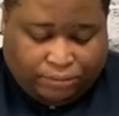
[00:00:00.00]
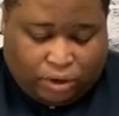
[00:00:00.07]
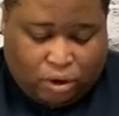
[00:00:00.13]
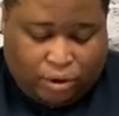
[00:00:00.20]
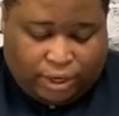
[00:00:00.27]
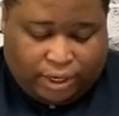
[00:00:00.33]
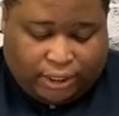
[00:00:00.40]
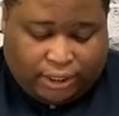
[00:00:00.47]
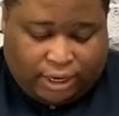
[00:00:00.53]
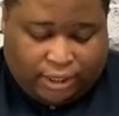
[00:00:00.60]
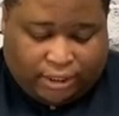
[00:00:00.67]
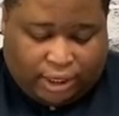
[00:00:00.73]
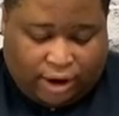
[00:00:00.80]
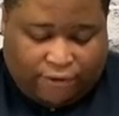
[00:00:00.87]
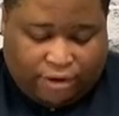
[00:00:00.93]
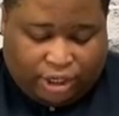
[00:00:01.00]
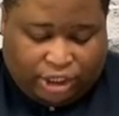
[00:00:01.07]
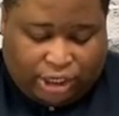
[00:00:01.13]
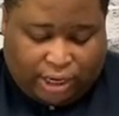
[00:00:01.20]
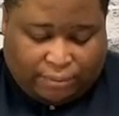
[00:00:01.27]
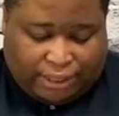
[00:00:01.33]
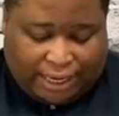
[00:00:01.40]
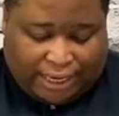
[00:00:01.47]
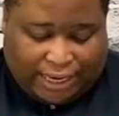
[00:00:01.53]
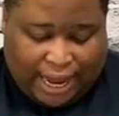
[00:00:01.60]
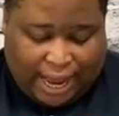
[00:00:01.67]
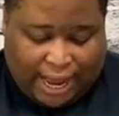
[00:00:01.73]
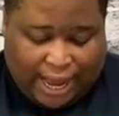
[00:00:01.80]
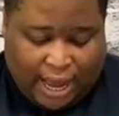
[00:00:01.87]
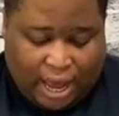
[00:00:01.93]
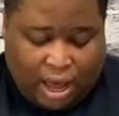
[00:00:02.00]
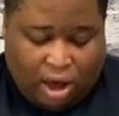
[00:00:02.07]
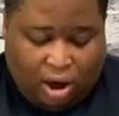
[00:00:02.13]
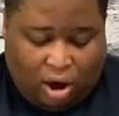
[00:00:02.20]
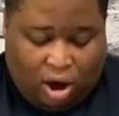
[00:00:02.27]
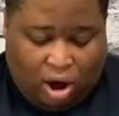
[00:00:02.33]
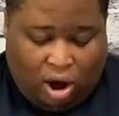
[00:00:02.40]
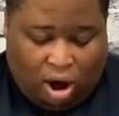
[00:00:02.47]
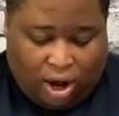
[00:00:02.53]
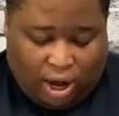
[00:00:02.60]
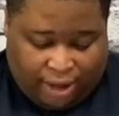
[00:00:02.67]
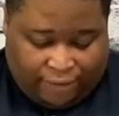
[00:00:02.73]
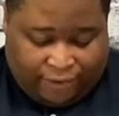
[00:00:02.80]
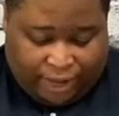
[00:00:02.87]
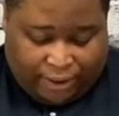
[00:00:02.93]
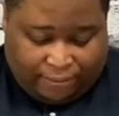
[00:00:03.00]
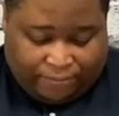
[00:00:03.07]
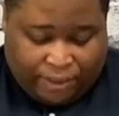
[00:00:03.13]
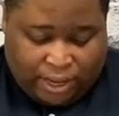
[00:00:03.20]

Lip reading: on this conservatorship today. All of it.